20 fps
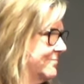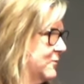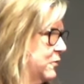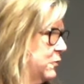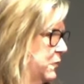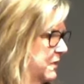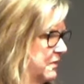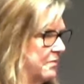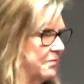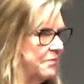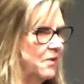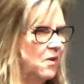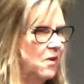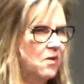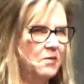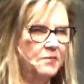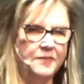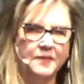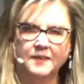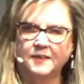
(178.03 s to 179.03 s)
We're
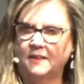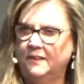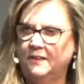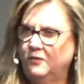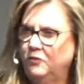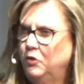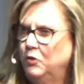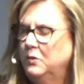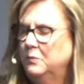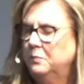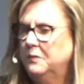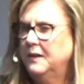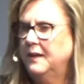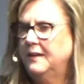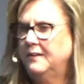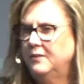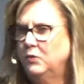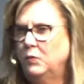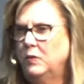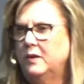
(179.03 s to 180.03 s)
evolving into a
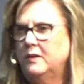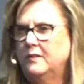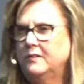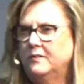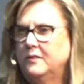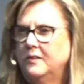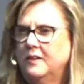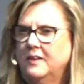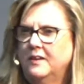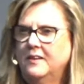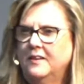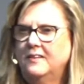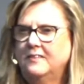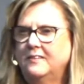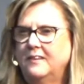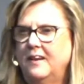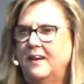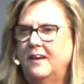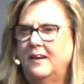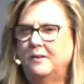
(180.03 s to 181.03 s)
place where it's
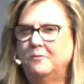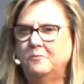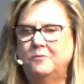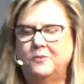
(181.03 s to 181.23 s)
time